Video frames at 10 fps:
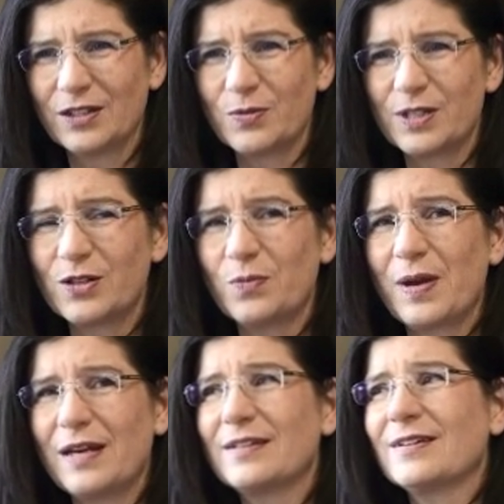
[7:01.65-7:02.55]
Because it was still
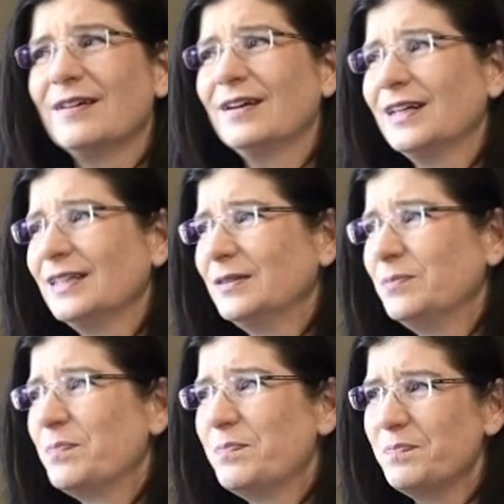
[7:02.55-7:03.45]
based
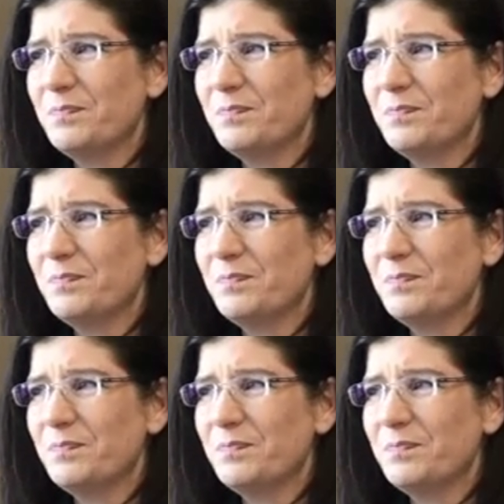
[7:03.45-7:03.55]
on